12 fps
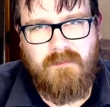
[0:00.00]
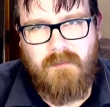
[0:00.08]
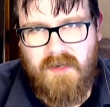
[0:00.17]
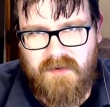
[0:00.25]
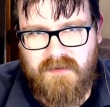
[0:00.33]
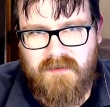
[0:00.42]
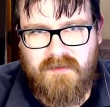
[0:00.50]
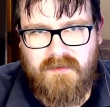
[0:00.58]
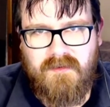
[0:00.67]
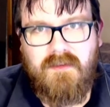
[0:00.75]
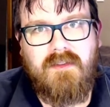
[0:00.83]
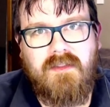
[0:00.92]
matter.
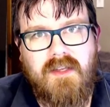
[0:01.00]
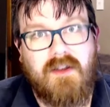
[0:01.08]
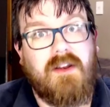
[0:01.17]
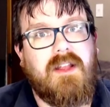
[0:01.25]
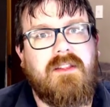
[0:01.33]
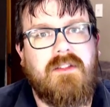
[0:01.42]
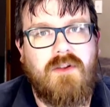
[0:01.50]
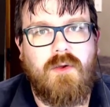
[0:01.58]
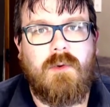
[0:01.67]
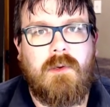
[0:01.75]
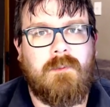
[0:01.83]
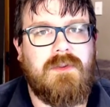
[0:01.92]
They're going to get the new
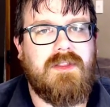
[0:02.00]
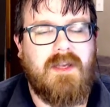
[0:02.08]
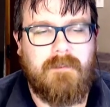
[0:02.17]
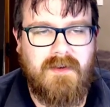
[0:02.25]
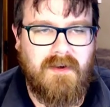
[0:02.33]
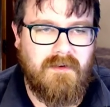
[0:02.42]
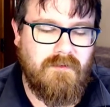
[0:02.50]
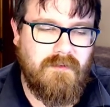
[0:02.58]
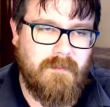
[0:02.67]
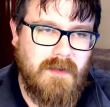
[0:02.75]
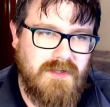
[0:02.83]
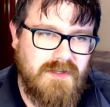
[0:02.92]
one with the updated
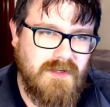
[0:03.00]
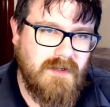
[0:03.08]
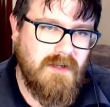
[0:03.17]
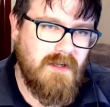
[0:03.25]
information.